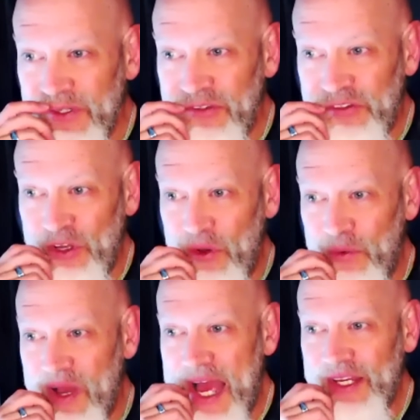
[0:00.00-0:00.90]

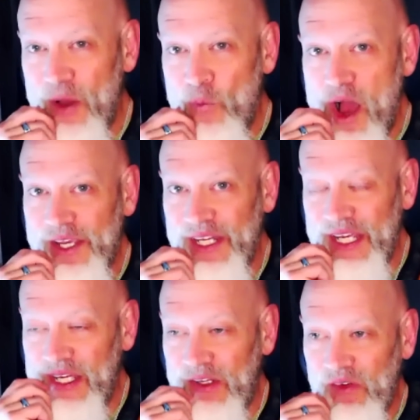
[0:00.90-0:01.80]
so I come walking
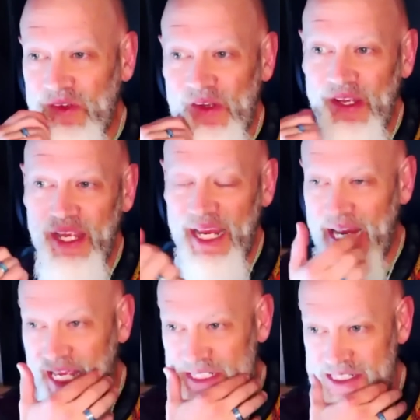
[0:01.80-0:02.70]
in
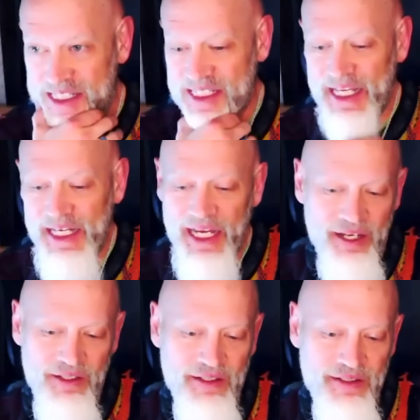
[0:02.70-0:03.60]
and
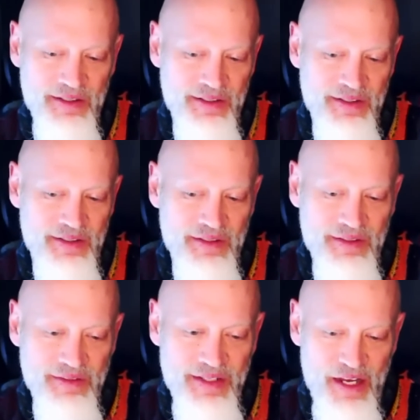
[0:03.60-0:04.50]
sitting
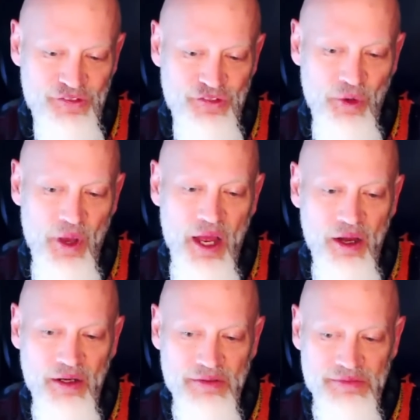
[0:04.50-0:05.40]
next to
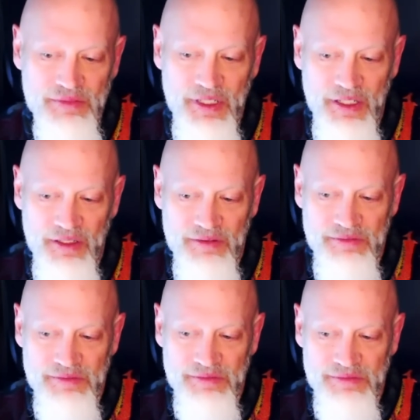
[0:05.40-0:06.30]
our
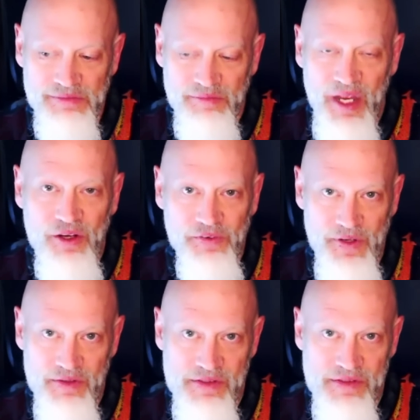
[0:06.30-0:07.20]

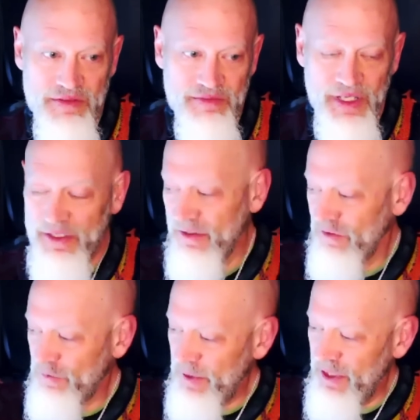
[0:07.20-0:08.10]
microphones.
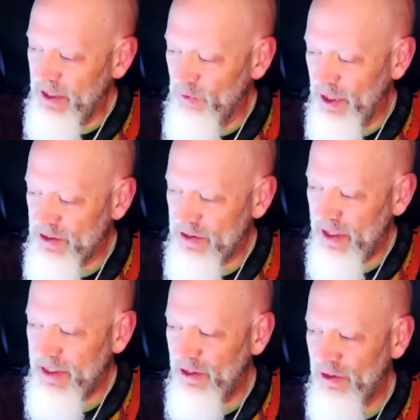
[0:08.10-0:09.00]
Speaking of which,
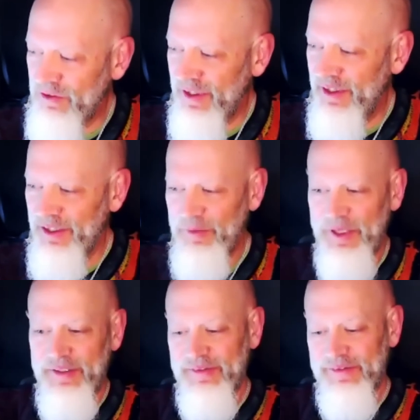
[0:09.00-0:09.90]
they looked a little
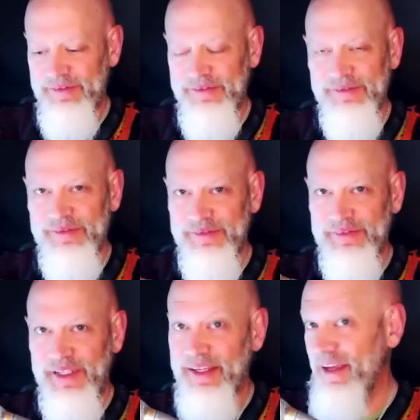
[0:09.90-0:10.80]
bit
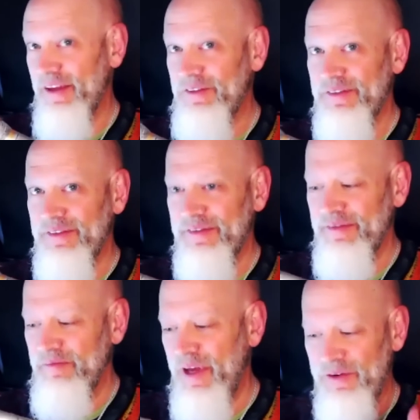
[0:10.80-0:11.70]
like this
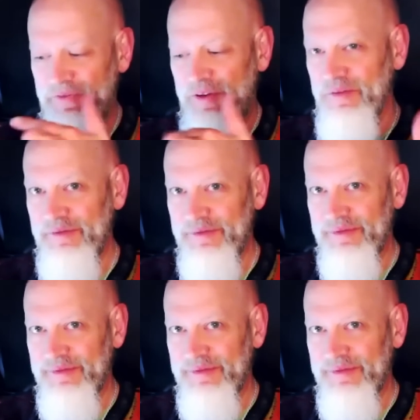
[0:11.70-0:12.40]
microphone.